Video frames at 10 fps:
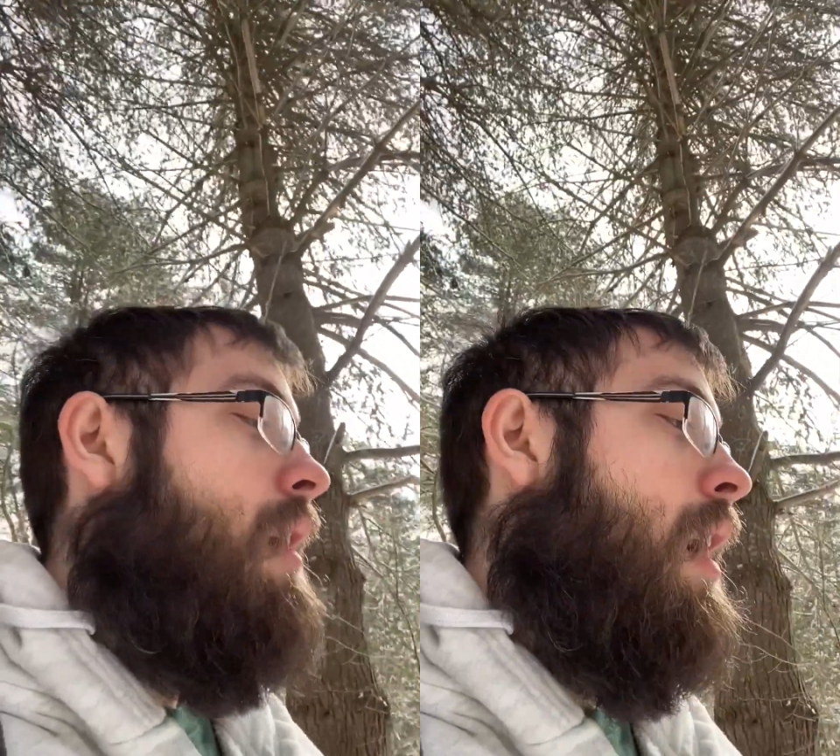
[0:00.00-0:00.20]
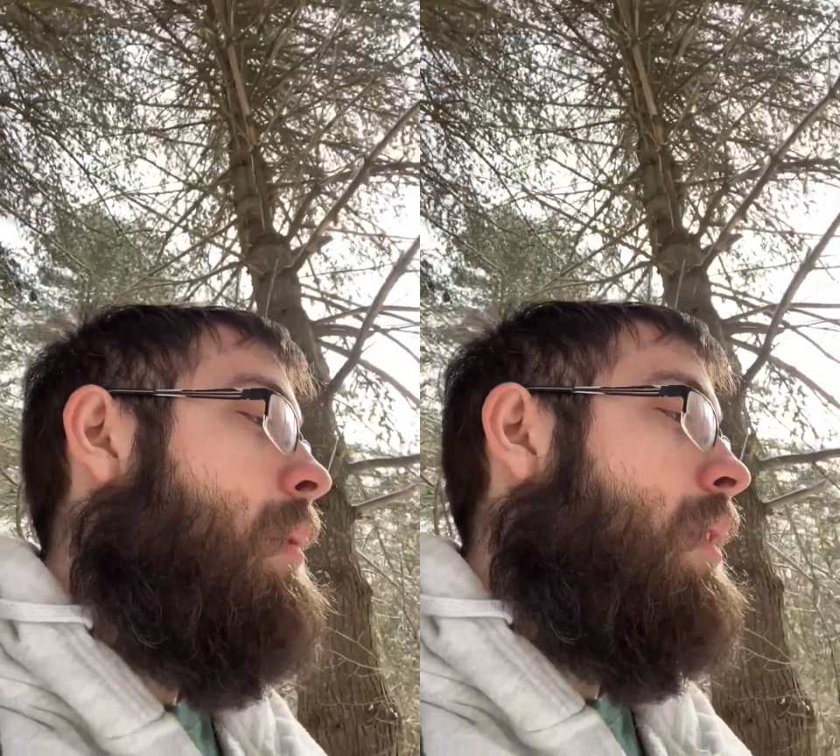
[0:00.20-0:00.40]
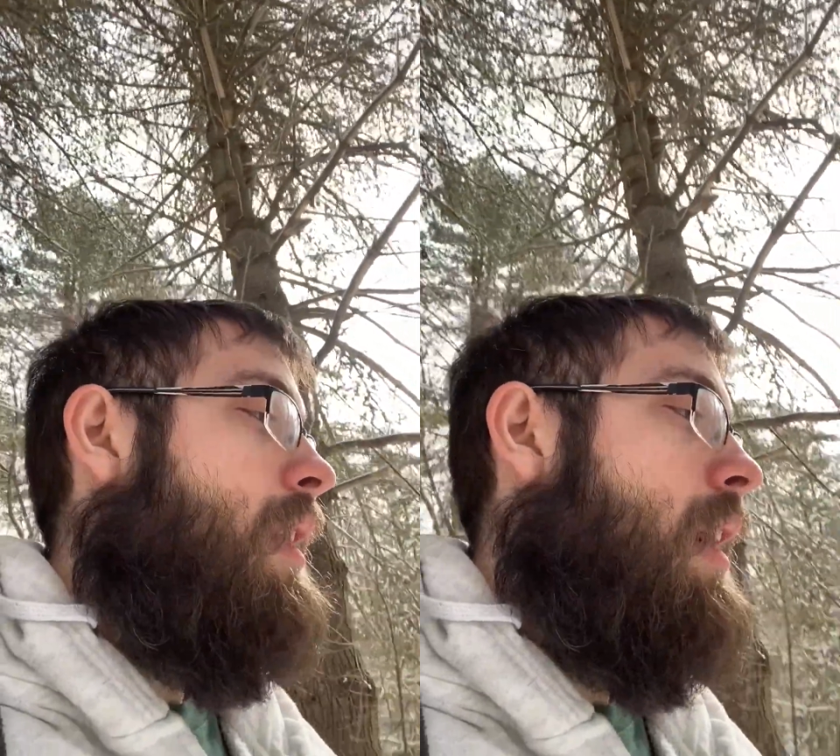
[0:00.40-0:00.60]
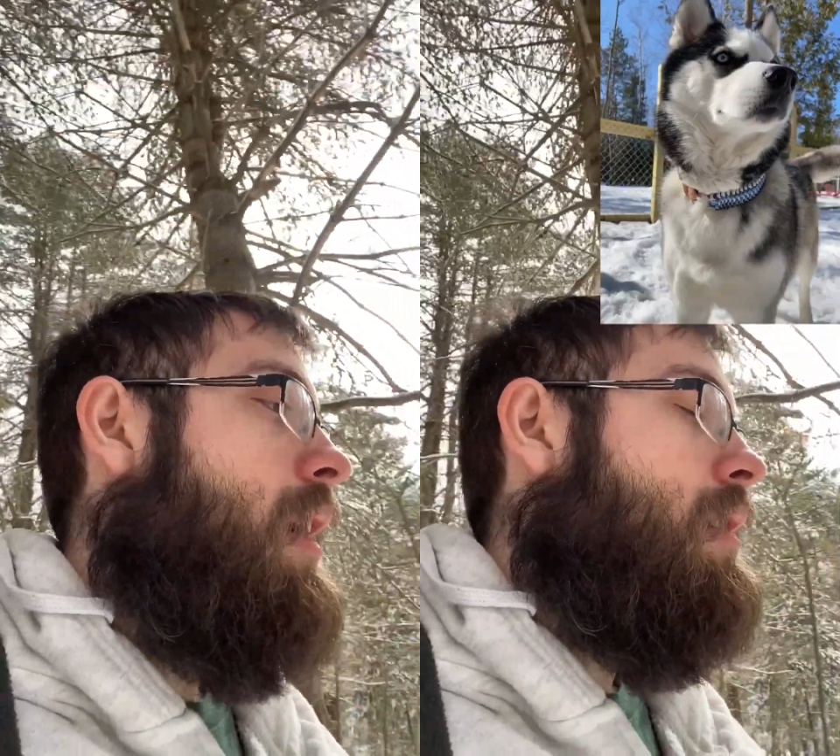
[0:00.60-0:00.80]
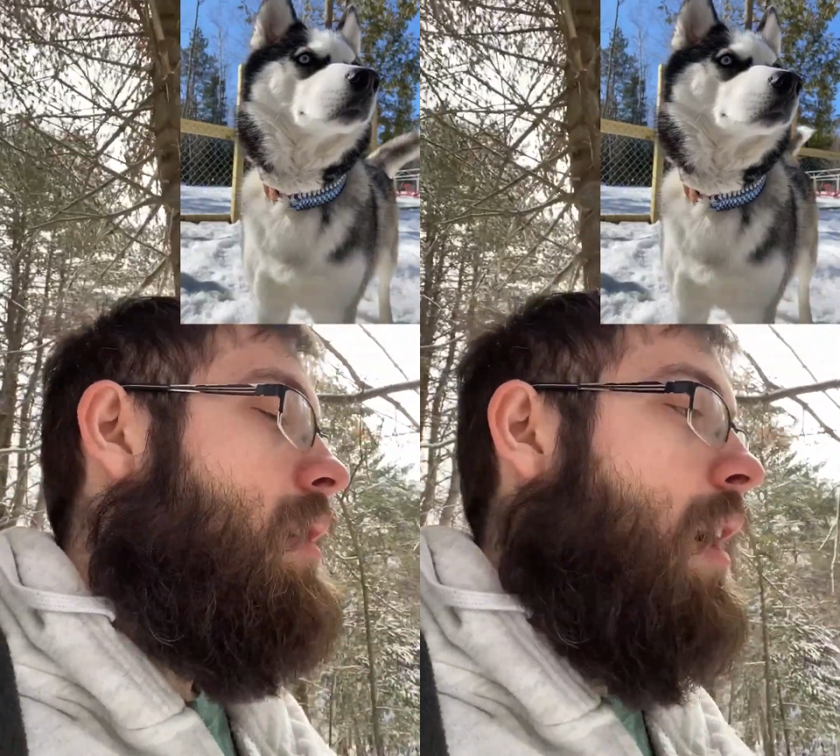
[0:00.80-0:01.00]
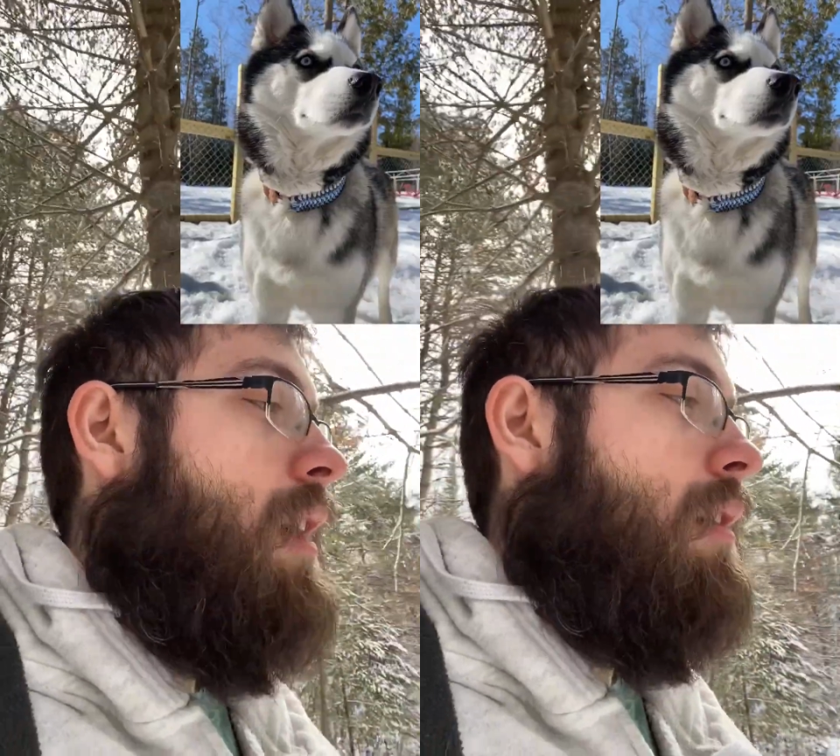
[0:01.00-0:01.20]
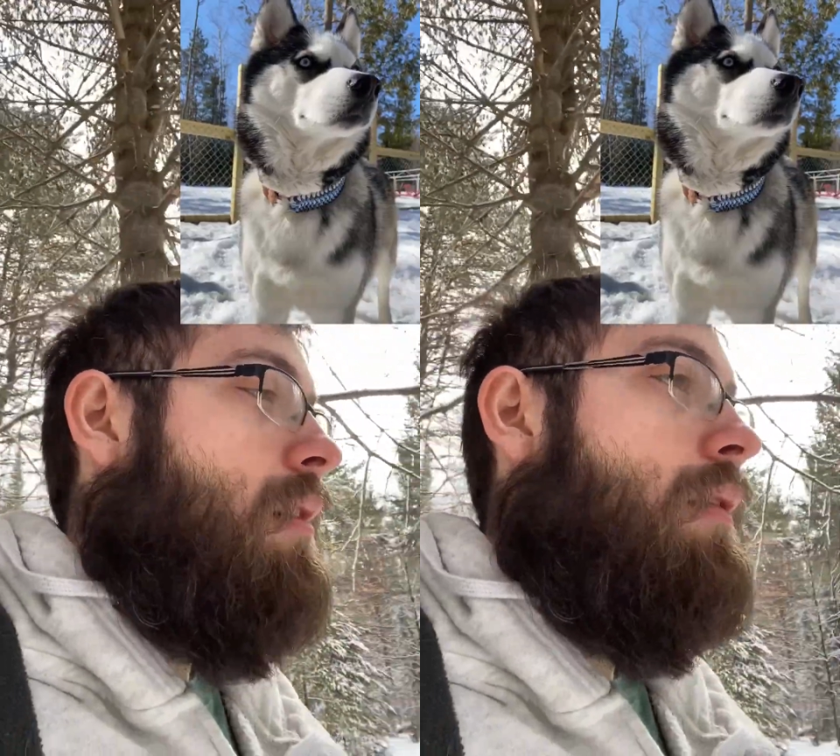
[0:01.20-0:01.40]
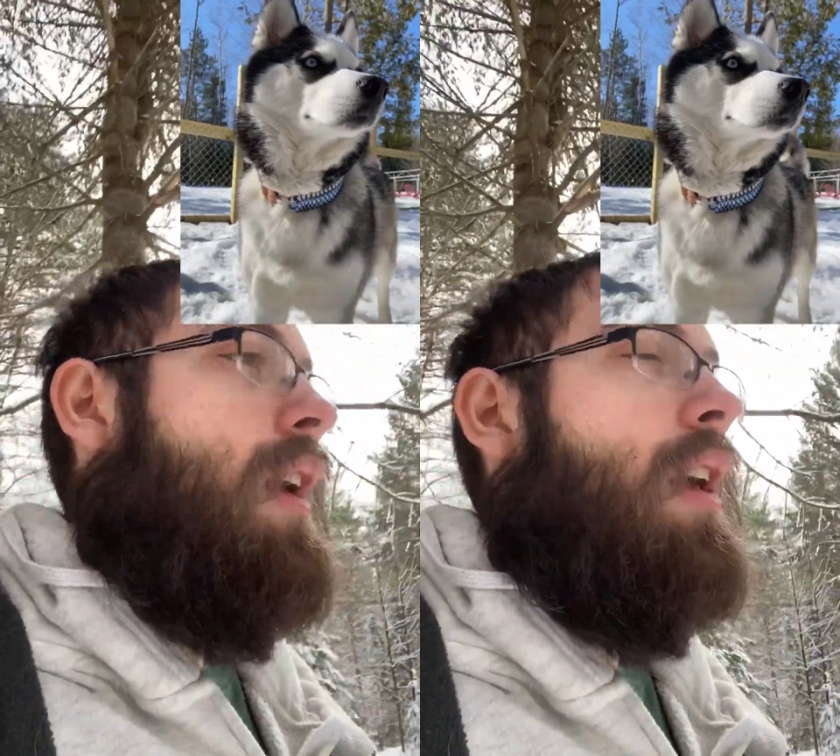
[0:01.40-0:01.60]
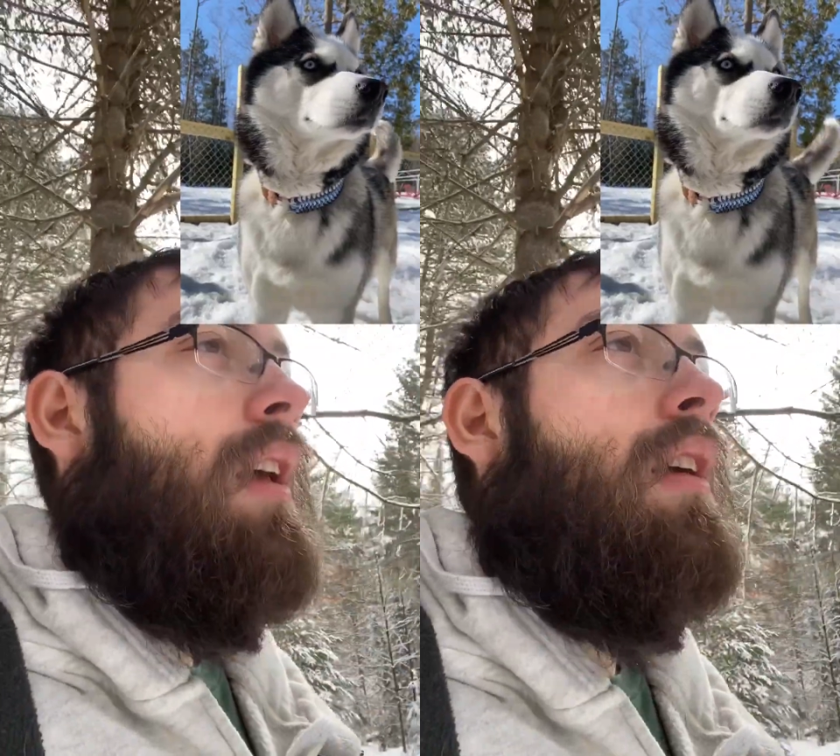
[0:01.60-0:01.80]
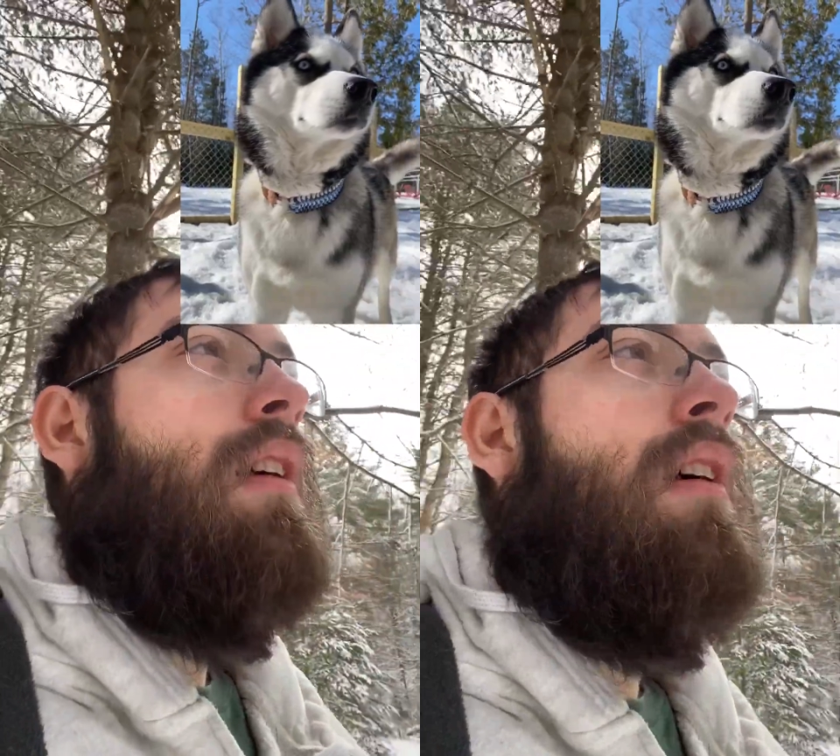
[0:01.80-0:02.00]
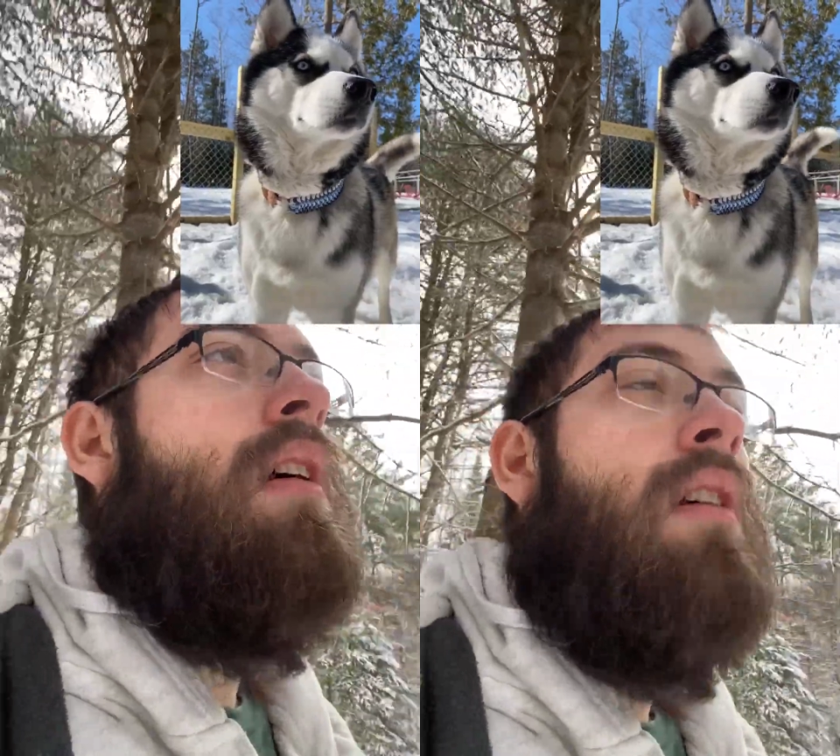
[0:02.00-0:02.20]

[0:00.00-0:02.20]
I made that out of a